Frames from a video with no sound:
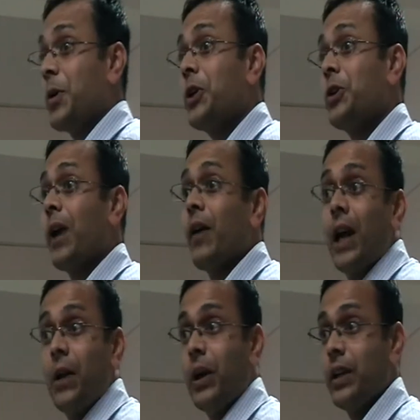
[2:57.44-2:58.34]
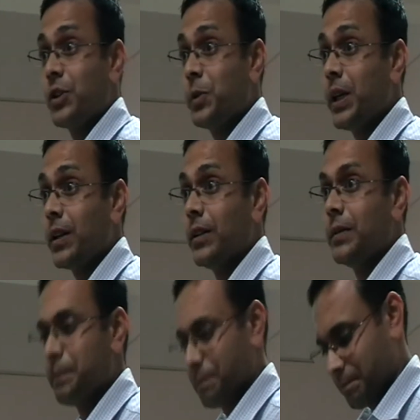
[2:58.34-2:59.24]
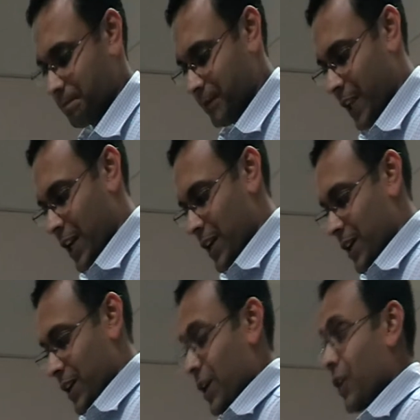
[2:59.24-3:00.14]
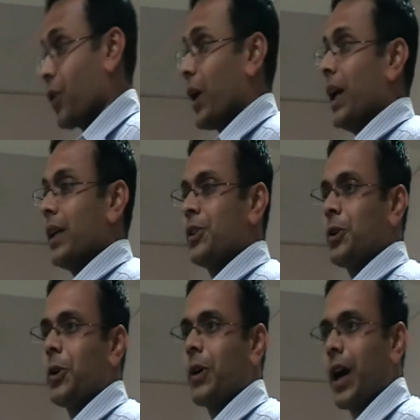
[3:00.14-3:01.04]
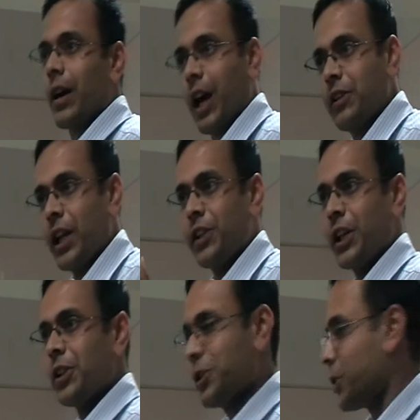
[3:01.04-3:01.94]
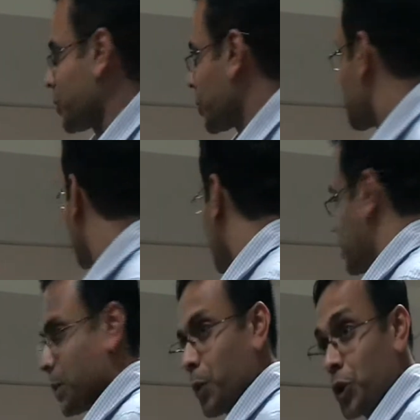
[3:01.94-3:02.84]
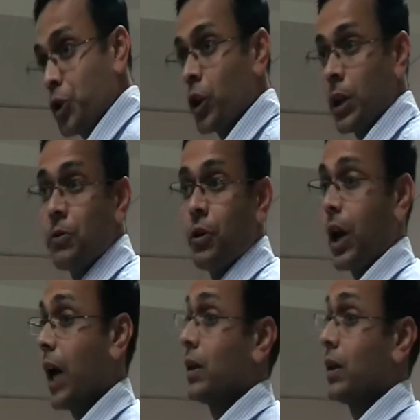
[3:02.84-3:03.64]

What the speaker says: I'm going to evaluate a speaker. Great, so congratulations to Toastmaster Purushottam for